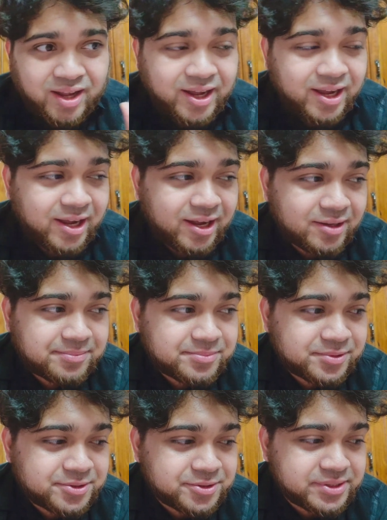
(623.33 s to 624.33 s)

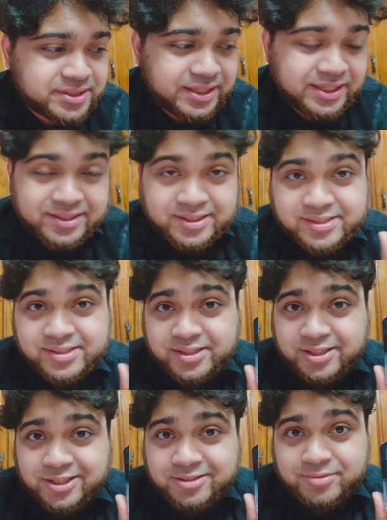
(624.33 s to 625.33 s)
to see this
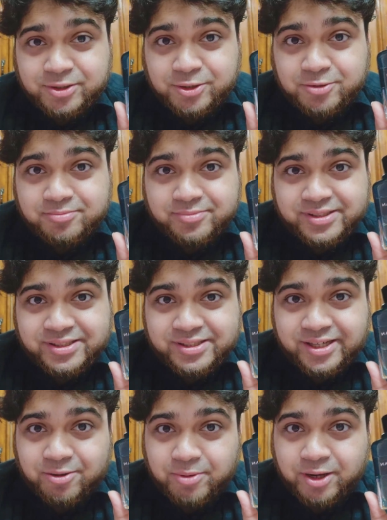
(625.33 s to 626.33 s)

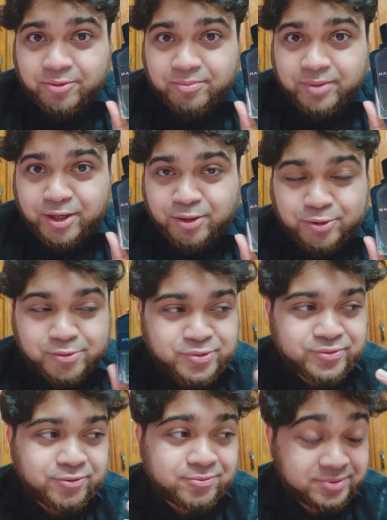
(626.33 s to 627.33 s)
stick around in my
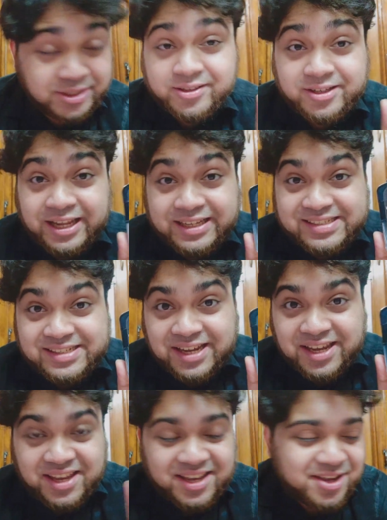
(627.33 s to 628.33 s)
clothes till the next
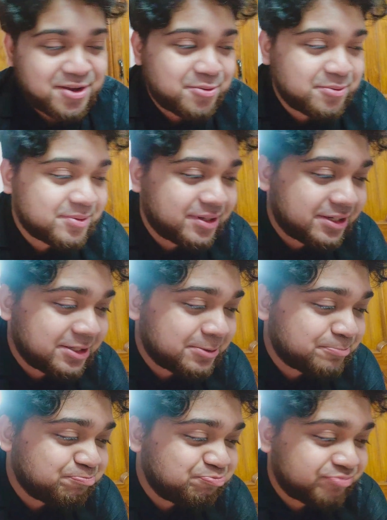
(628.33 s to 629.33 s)
day.
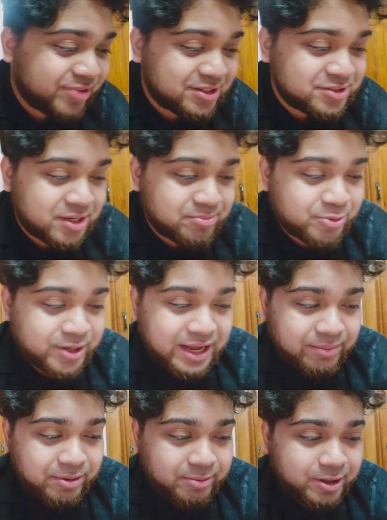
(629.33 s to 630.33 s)
So I'm pretty
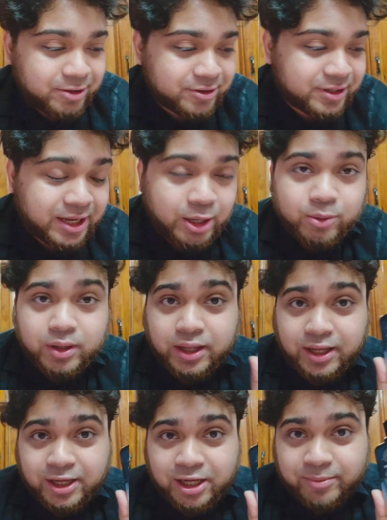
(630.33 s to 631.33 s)
happy about it. Now,
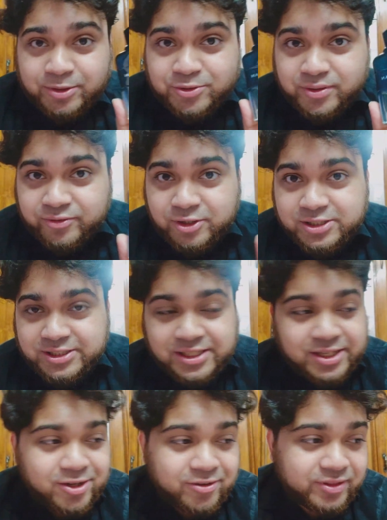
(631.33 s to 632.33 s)
coming to the
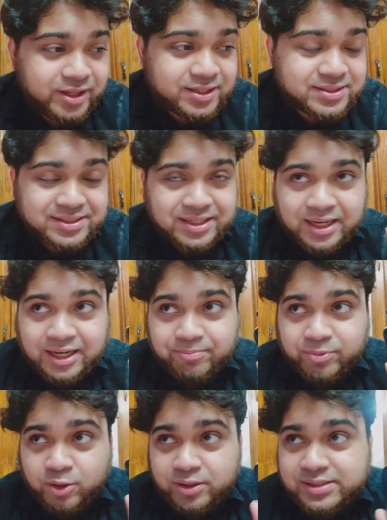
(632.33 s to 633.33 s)
versatility of things,
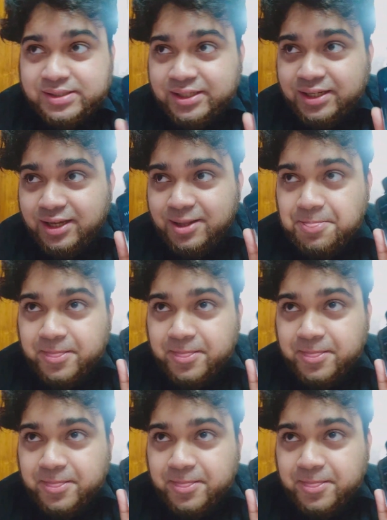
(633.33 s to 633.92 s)
honestly,